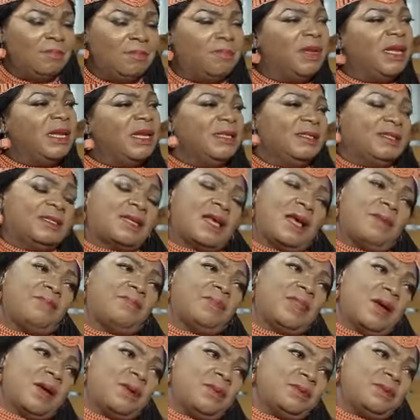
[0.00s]
Please calm
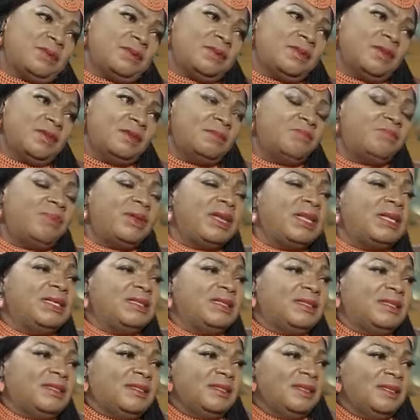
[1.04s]
down.
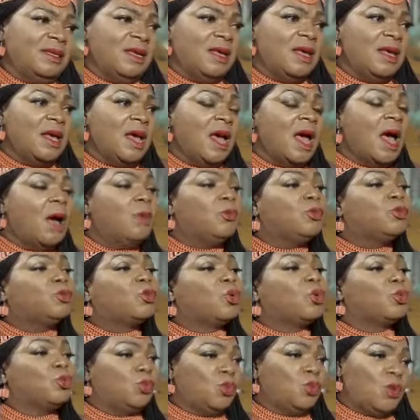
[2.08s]
Please. I'll
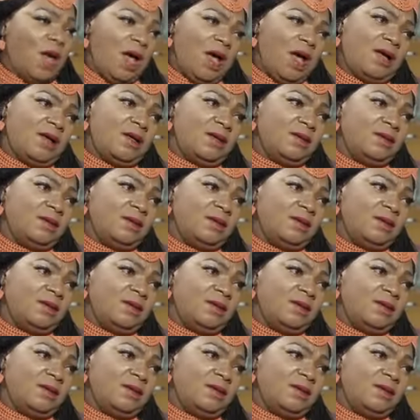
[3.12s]
talk to her.